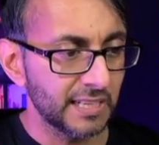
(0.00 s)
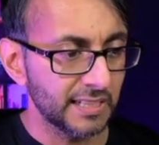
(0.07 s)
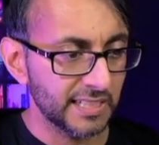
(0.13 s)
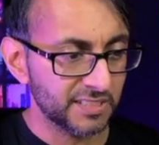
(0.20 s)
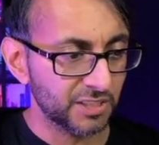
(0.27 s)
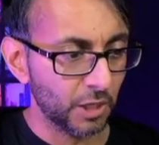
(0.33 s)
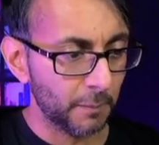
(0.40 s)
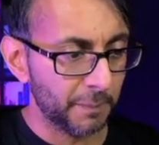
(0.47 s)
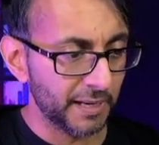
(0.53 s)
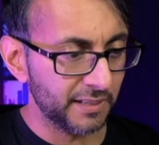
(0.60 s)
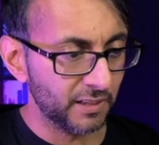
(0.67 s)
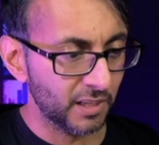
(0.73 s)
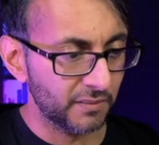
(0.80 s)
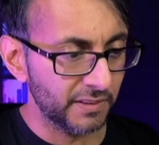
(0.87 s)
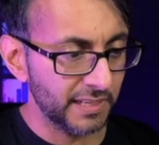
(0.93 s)
Let's go
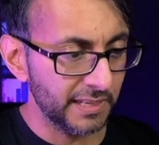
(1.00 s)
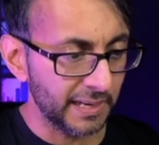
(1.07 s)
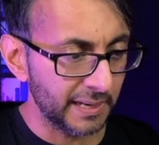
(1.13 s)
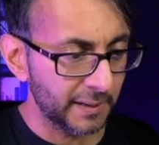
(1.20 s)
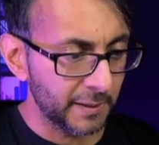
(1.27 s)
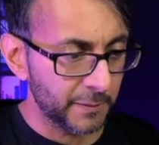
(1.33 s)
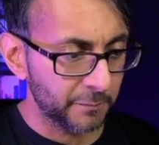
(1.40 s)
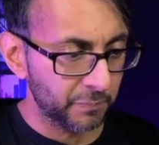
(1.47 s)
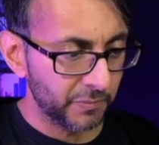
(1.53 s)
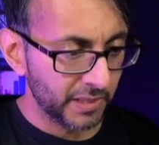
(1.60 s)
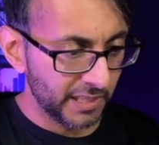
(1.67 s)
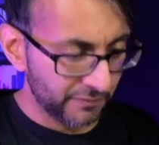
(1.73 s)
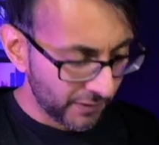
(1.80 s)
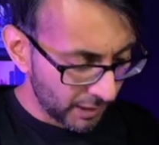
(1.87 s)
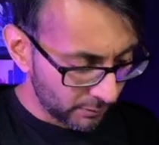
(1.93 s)
back over here.
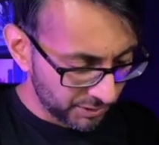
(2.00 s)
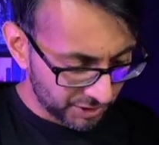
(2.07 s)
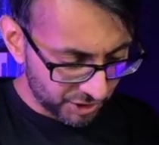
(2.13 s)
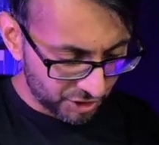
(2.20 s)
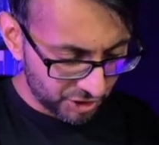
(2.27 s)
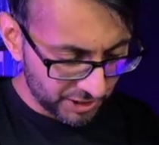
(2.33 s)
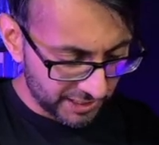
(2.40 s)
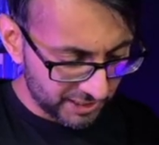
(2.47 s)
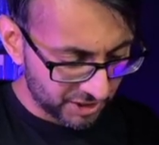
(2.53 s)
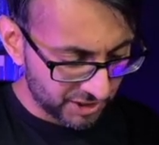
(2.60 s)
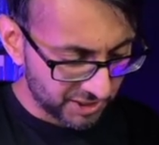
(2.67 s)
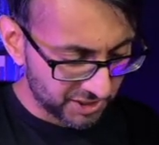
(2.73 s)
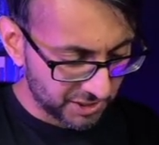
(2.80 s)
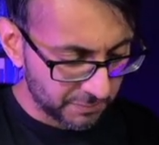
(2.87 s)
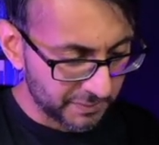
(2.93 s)
If I was to change
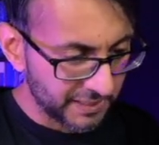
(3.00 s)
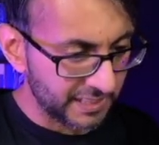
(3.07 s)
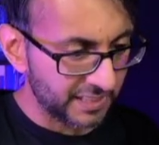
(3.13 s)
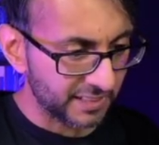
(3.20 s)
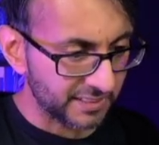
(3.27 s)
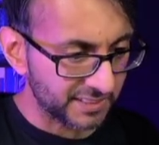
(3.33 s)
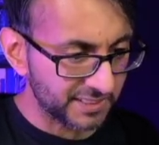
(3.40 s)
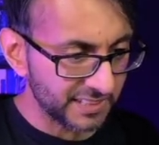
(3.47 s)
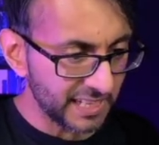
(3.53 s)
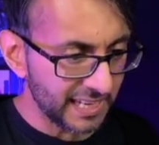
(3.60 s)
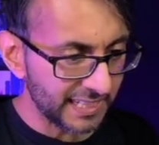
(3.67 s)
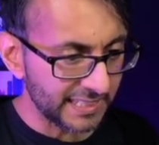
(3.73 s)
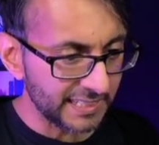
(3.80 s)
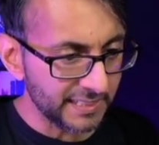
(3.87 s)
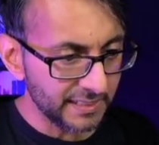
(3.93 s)
this to be
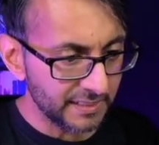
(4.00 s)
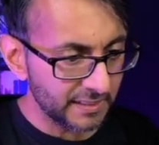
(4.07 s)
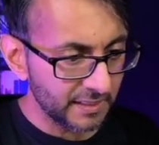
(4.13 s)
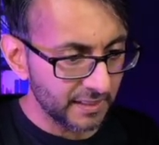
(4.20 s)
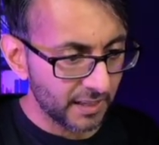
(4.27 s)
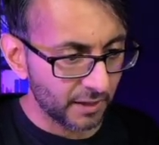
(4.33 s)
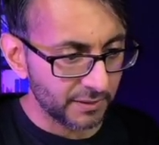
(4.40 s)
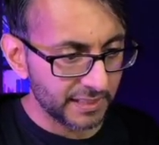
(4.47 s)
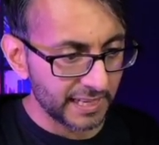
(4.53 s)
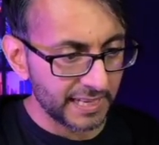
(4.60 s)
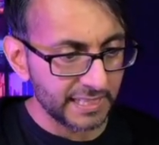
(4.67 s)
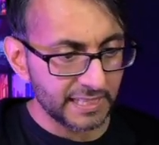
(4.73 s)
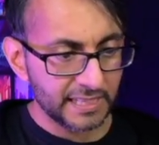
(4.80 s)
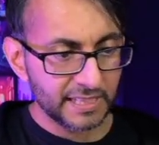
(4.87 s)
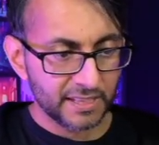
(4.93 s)
contain,
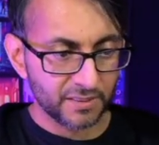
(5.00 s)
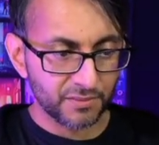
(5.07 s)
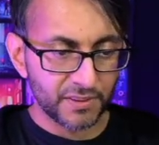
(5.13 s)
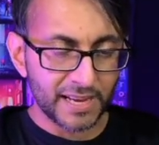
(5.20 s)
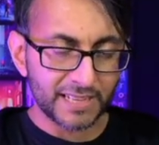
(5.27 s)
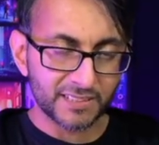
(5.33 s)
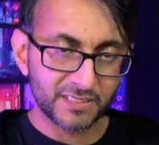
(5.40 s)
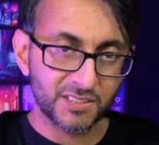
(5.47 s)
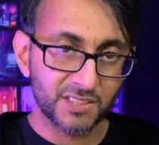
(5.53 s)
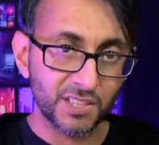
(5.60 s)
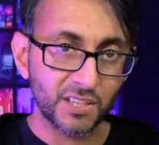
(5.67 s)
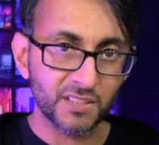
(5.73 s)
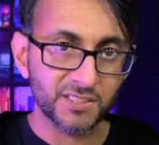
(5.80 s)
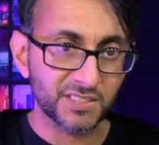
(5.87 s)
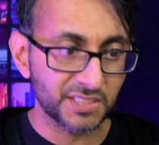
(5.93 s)
okay, that
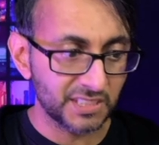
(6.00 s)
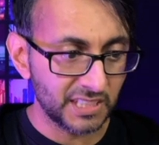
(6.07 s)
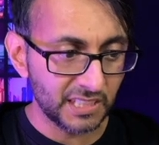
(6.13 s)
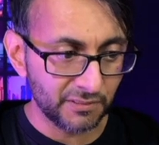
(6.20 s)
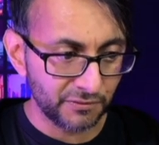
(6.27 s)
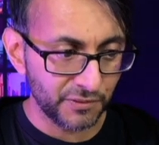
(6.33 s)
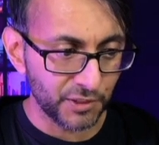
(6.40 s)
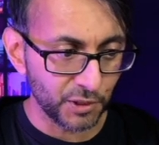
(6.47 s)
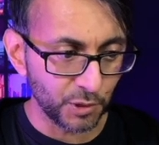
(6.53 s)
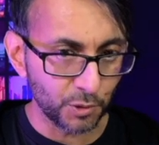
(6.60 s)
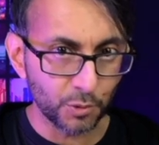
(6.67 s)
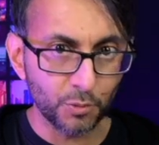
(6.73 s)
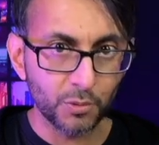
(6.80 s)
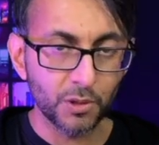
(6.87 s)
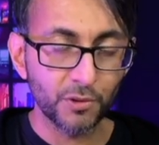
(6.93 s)
does give
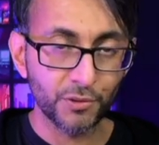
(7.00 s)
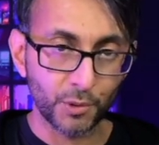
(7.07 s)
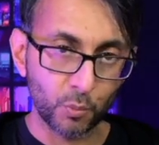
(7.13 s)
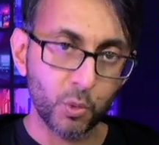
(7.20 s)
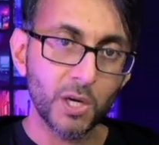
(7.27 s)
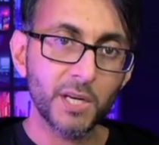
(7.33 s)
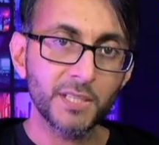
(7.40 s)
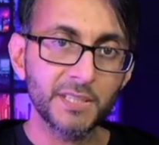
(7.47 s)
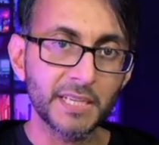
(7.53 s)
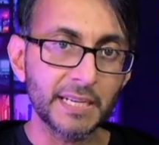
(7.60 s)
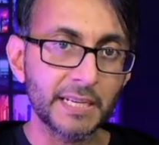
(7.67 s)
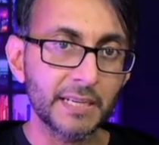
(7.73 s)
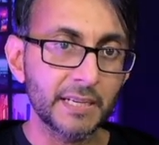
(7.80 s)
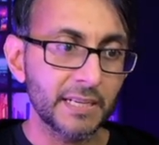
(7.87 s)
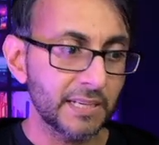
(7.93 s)
you the
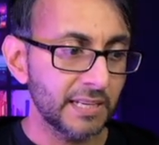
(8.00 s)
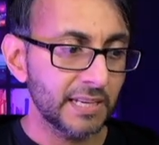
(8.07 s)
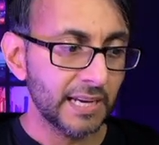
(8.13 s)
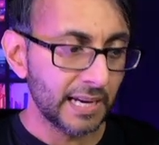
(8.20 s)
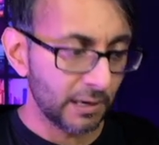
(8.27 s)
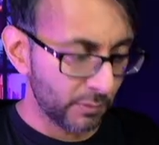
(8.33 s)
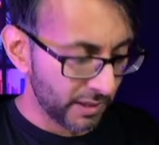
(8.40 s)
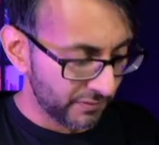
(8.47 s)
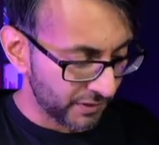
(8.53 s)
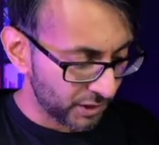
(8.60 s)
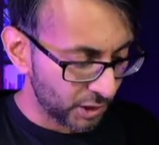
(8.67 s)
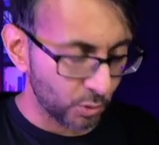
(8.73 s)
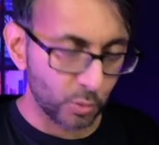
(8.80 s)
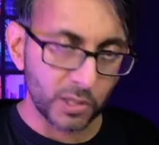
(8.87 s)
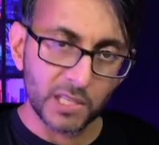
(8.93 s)
wording. However,
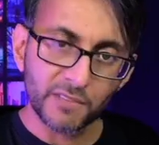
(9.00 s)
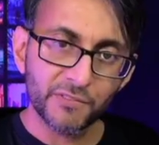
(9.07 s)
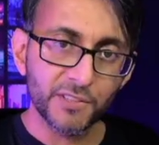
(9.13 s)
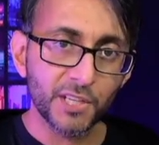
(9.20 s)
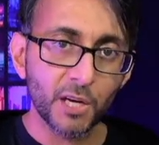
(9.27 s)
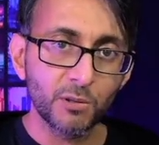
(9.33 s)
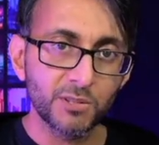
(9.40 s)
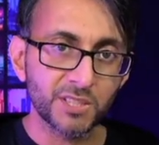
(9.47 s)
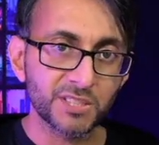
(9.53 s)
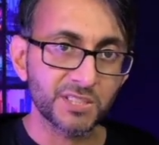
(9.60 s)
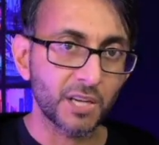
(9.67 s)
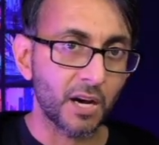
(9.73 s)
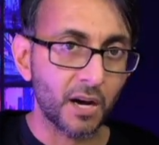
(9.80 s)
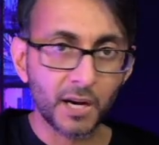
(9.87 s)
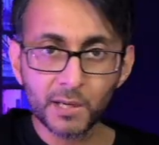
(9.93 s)
you will have
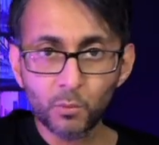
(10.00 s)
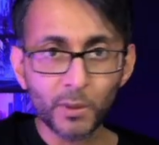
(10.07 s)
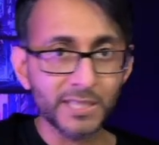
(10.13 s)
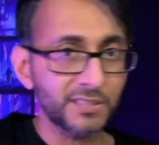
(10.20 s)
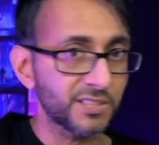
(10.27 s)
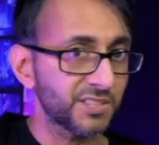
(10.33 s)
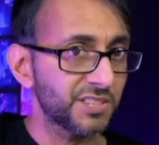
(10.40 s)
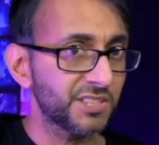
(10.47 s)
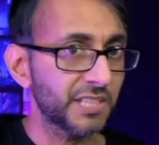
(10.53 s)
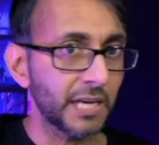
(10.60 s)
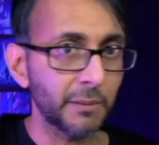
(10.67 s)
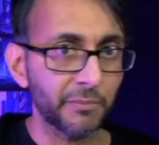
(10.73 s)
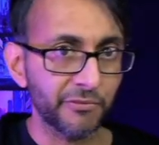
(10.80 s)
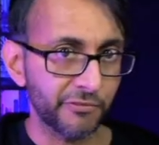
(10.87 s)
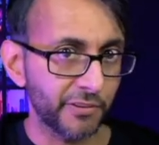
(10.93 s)
noticed that I went a
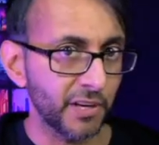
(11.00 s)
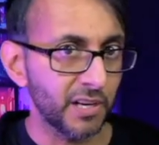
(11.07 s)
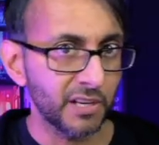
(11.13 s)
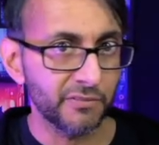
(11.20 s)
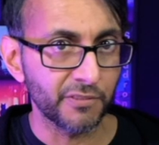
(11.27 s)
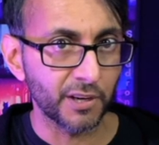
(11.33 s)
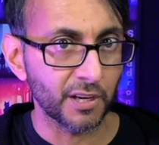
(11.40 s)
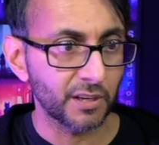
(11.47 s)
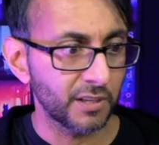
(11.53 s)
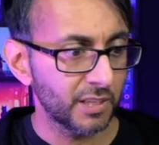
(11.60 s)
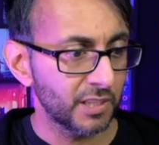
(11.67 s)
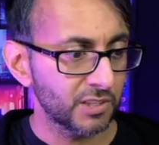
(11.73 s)
step further.